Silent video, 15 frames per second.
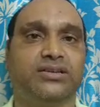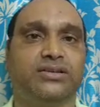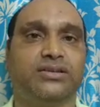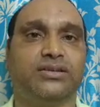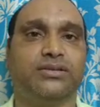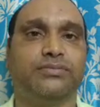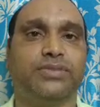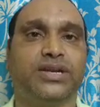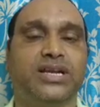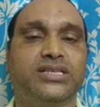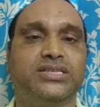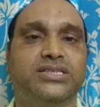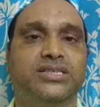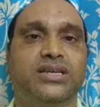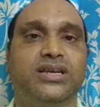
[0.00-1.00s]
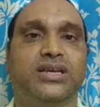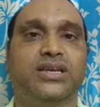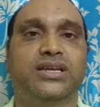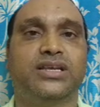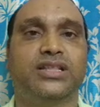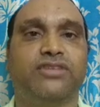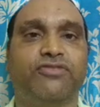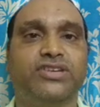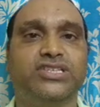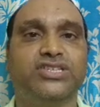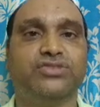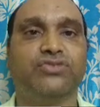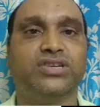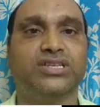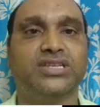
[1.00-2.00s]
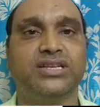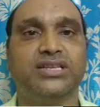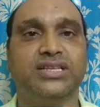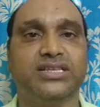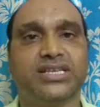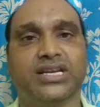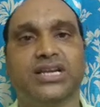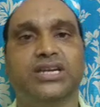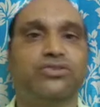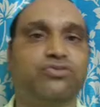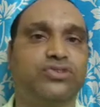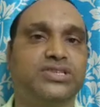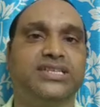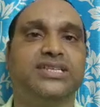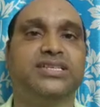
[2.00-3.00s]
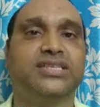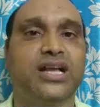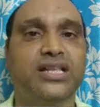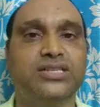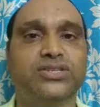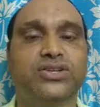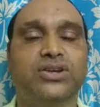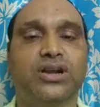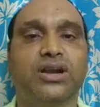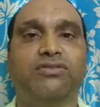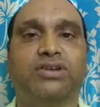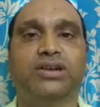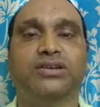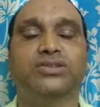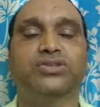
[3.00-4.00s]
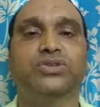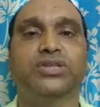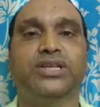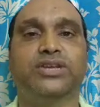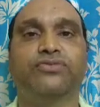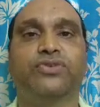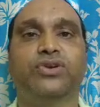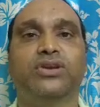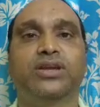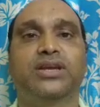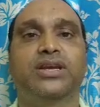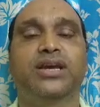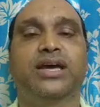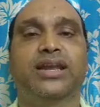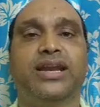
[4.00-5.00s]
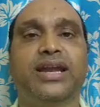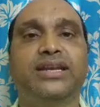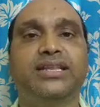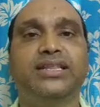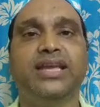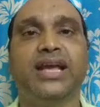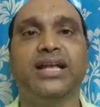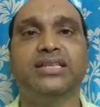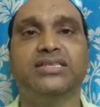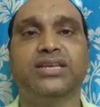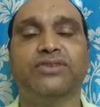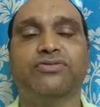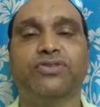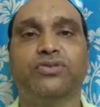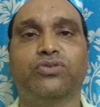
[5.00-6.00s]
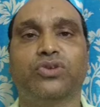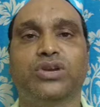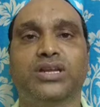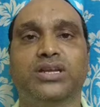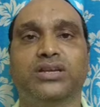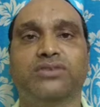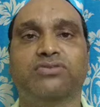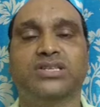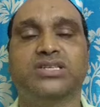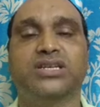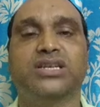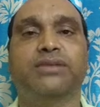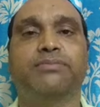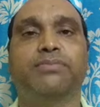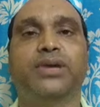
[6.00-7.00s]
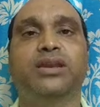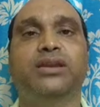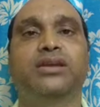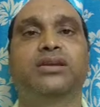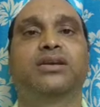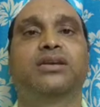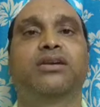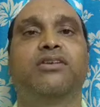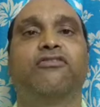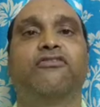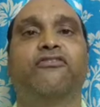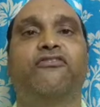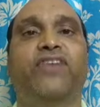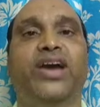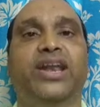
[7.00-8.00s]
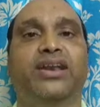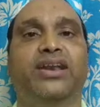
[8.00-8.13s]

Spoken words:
because in the first question the second question is also covered. So therefore write the answer for only question number 1.